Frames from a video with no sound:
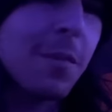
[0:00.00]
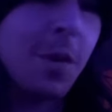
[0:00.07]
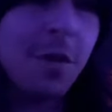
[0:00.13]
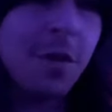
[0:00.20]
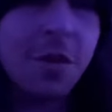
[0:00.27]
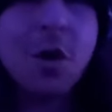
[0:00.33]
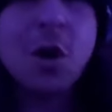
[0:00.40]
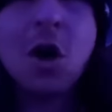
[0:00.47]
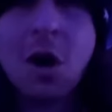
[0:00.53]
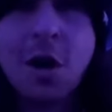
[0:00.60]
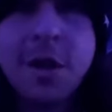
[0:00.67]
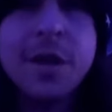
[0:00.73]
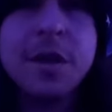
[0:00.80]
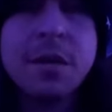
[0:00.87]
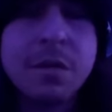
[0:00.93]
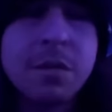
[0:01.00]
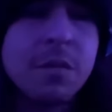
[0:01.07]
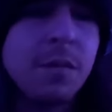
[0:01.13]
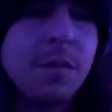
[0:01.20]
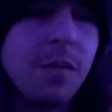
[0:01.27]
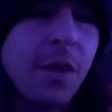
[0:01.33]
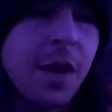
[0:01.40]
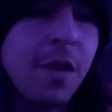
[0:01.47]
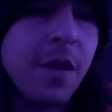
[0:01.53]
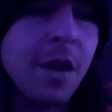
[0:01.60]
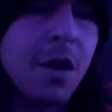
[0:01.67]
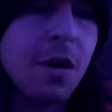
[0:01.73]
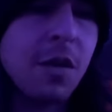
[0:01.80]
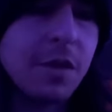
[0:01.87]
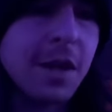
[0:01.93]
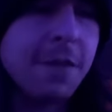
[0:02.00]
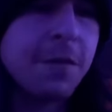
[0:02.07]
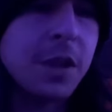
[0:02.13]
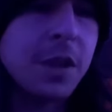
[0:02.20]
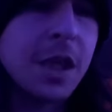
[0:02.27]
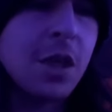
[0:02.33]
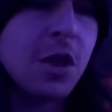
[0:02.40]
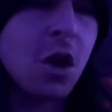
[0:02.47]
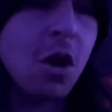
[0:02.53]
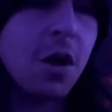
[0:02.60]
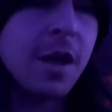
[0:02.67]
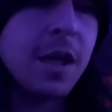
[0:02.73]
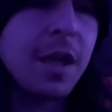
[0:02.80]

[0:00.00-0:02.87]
They're guarded. They are definitely guarded